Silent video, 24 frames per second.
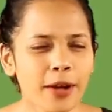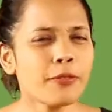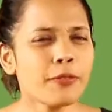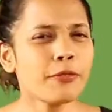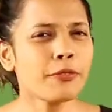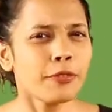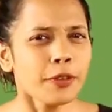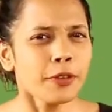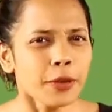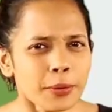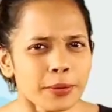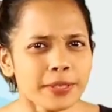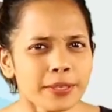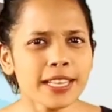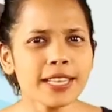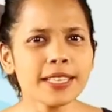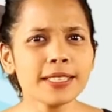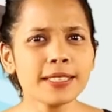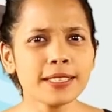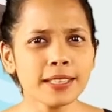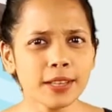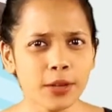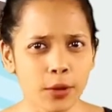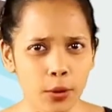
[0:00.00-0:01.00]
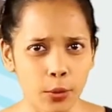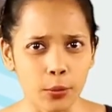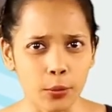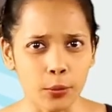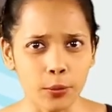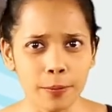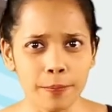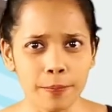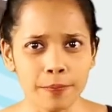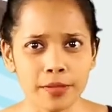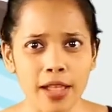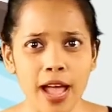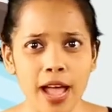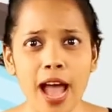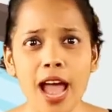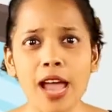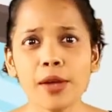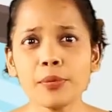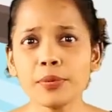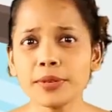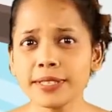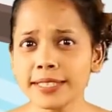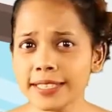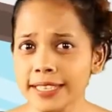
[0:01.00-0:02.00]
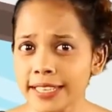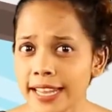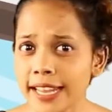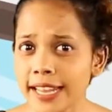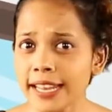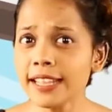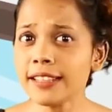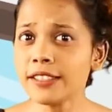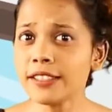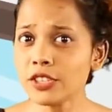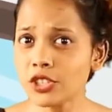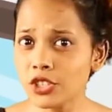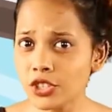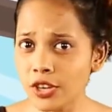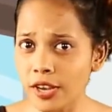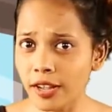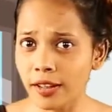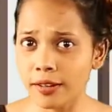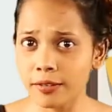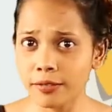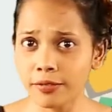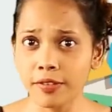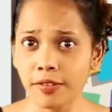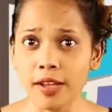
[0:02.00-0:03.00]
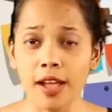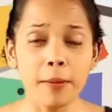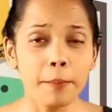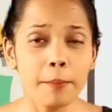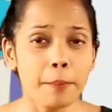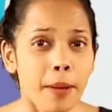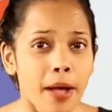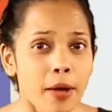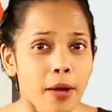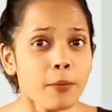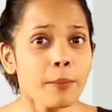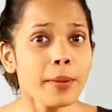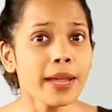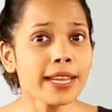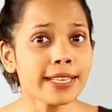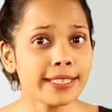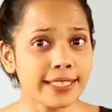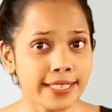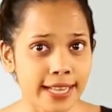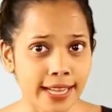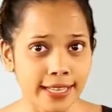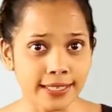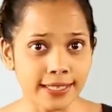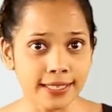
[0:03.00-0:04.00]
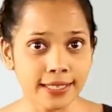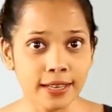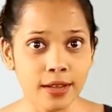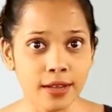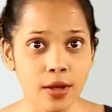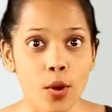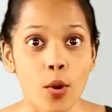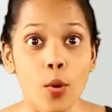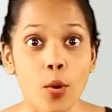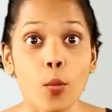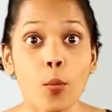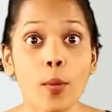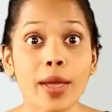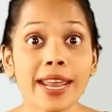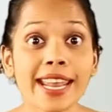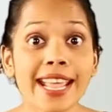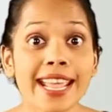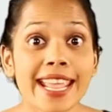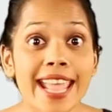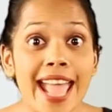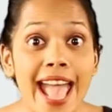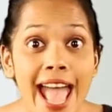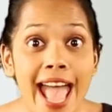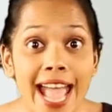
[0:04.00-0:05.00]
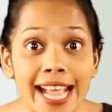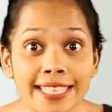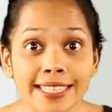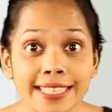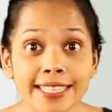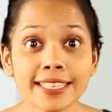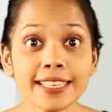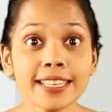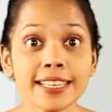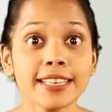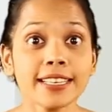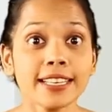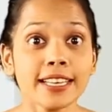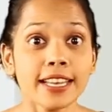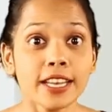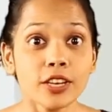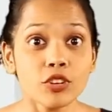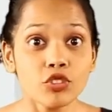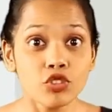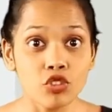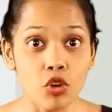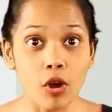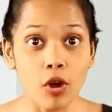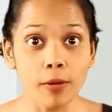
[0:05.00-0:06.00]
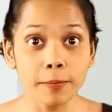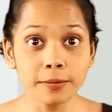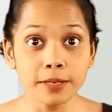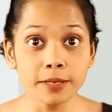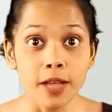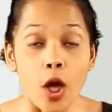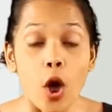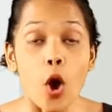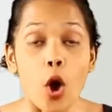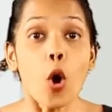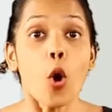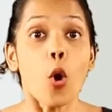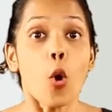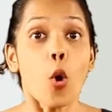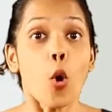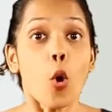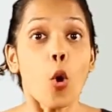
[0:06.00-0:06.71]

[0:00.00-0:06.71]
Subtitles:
A few days ago, I was cleaning the shelf above my desk when I accidentally dropped a